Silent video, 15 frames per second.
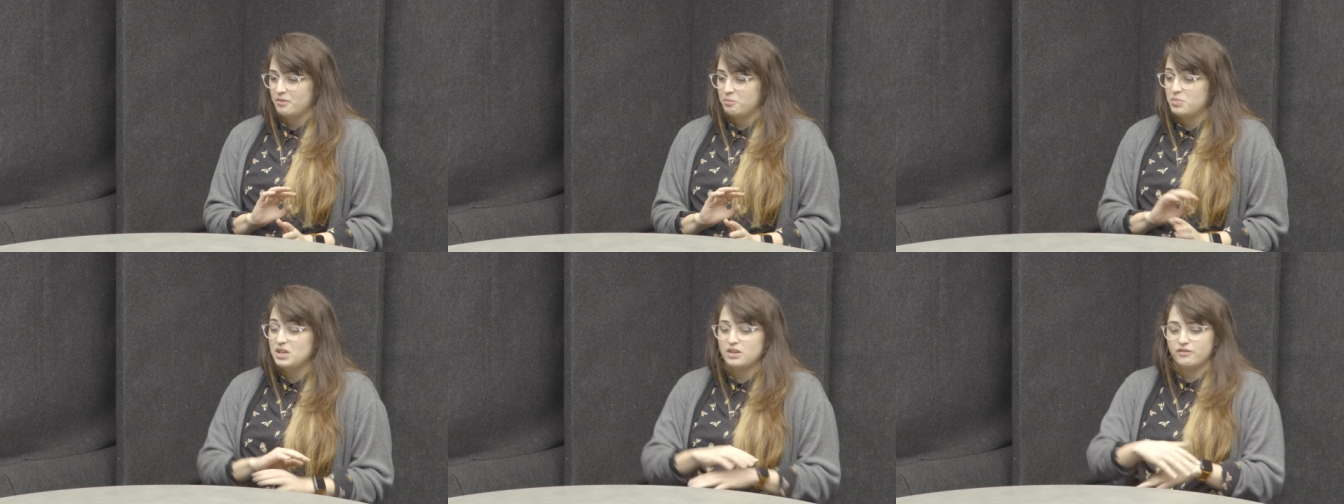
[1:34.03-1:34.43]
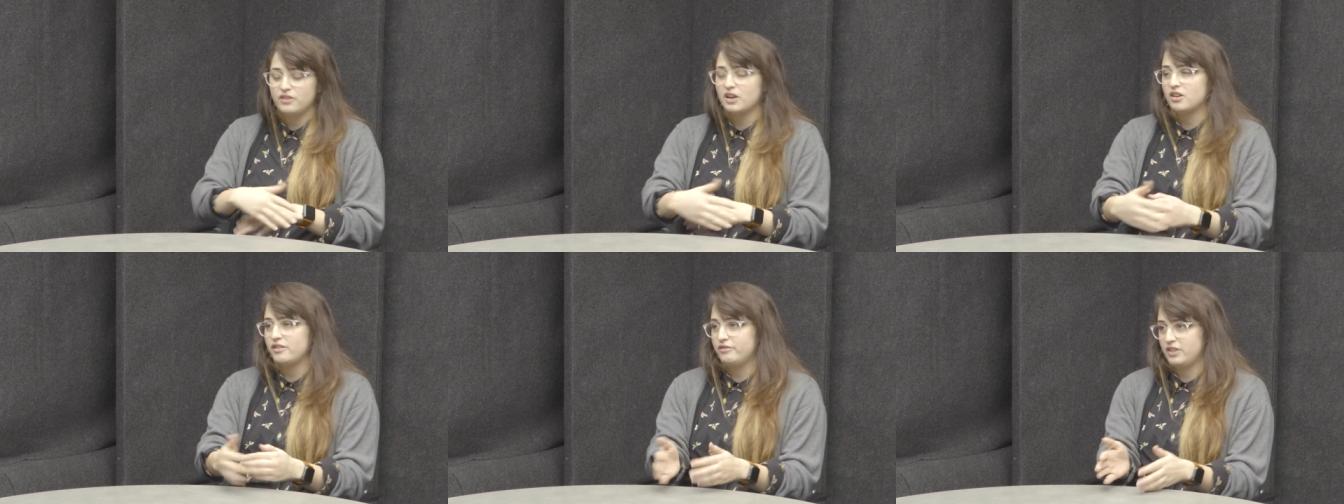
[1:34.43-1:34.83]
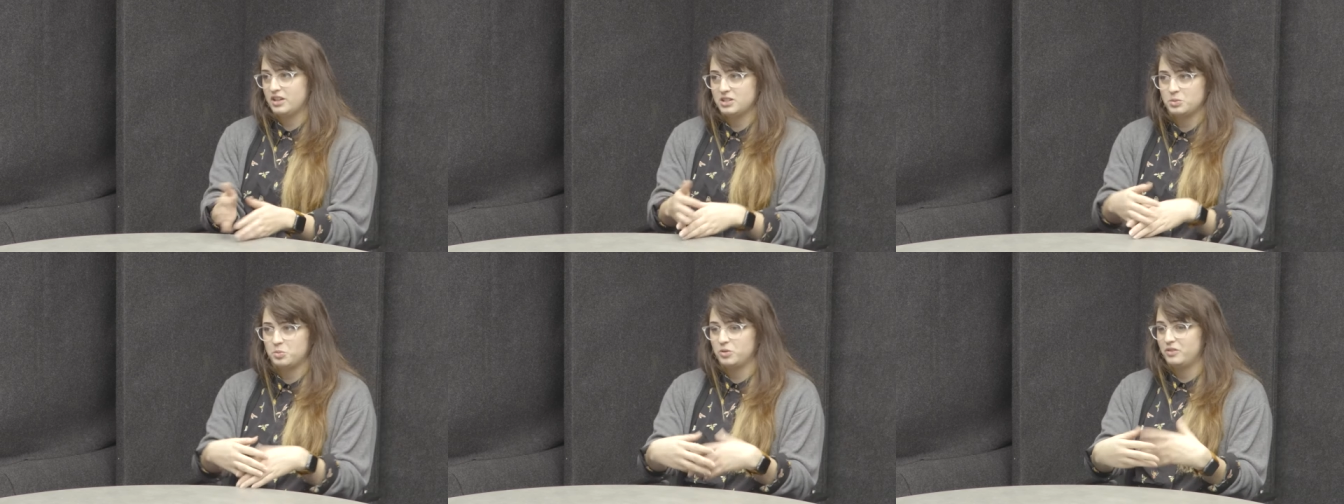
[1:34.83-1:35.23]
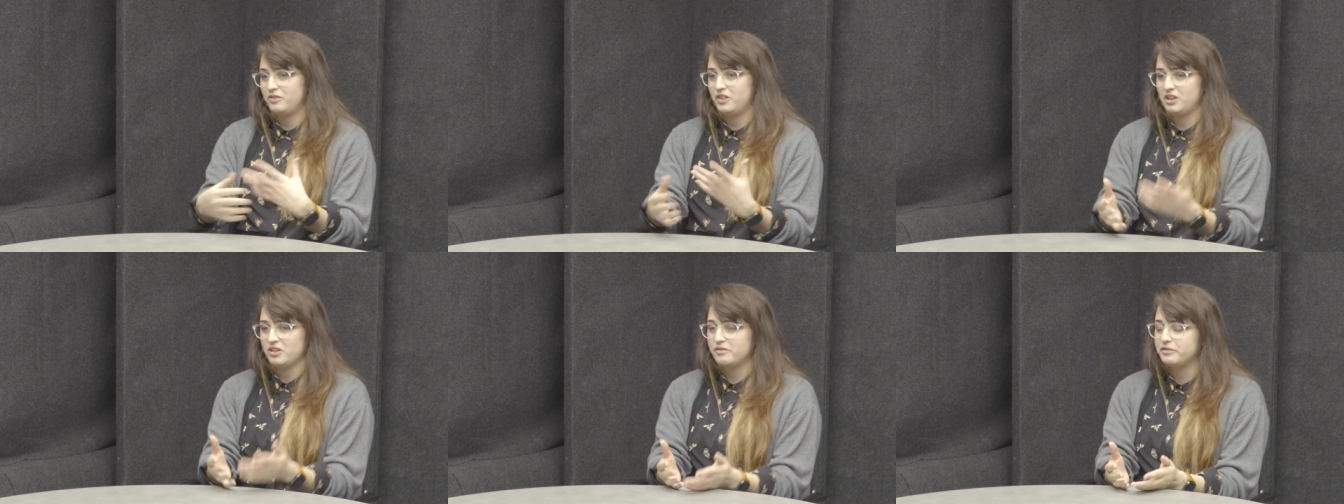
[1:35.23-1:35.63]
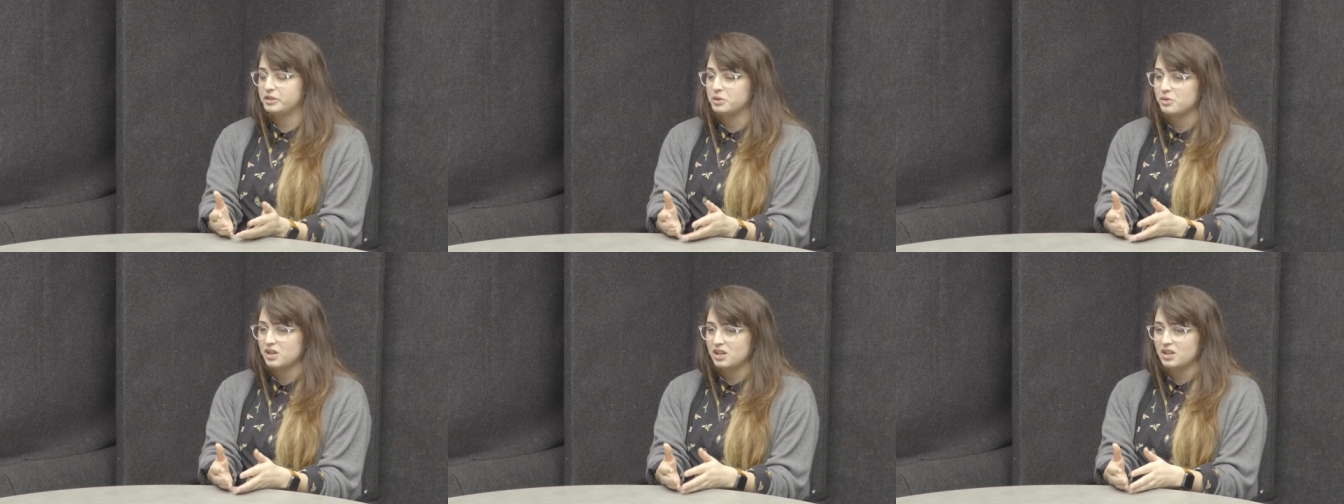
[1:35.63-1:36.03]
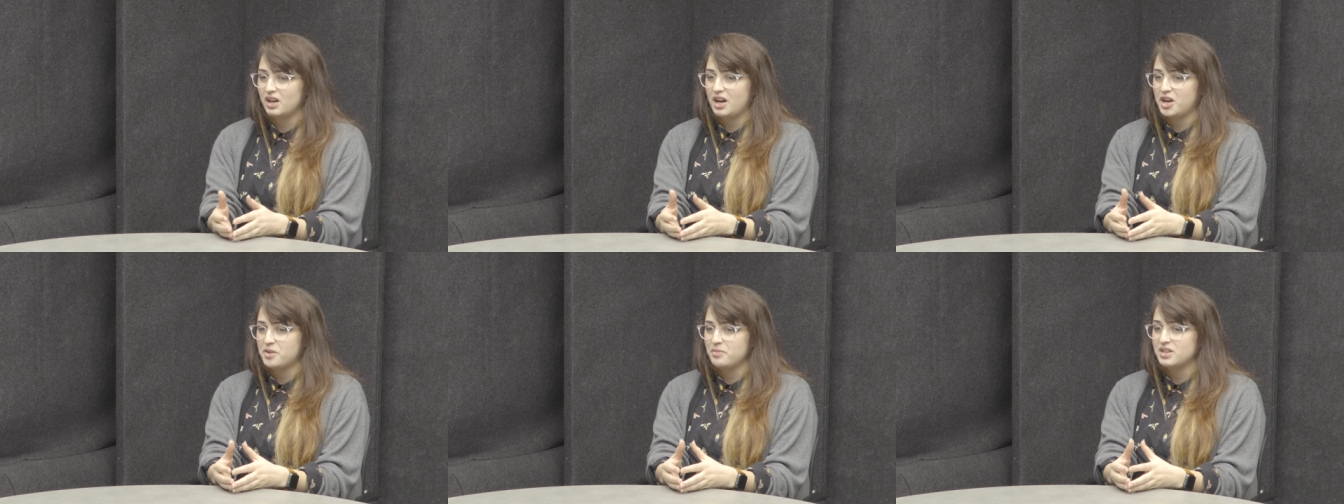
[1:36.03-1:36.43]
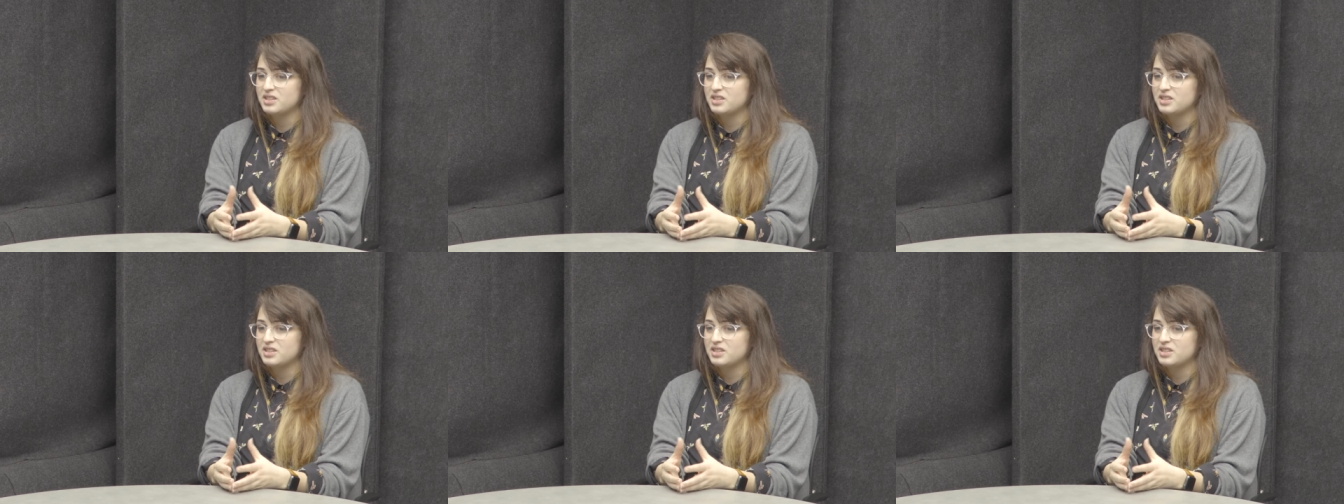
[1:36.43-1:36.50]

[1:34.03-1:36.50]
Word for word: be very flexible and very fluid um,